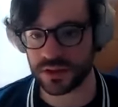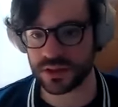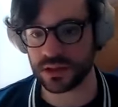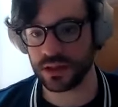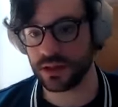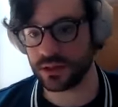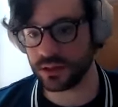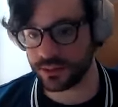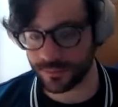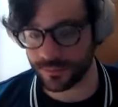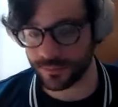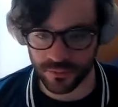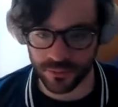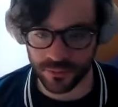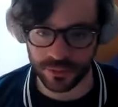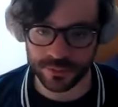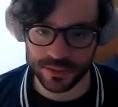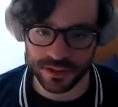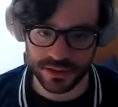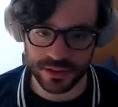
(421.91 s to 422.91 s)
selecting the
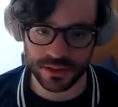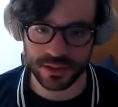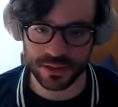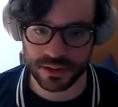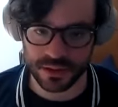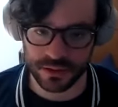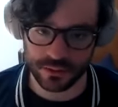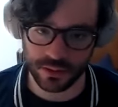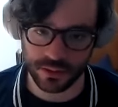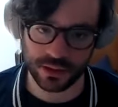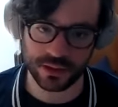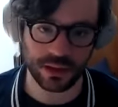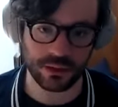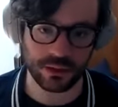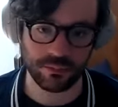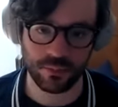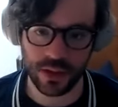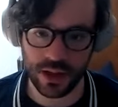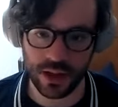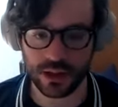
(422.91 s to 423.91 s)
performances, tuning
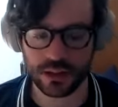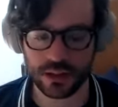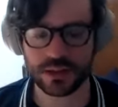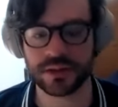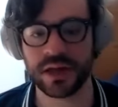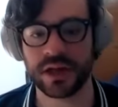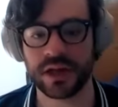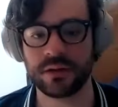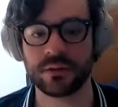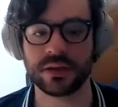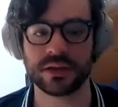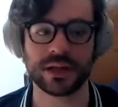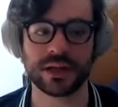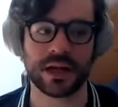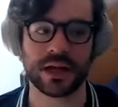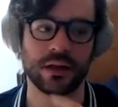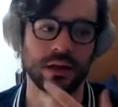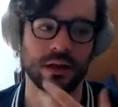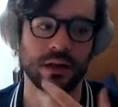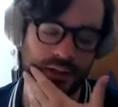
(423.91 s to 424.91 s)
them, deciding what the
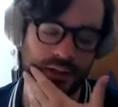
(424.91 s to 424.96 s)
dialogue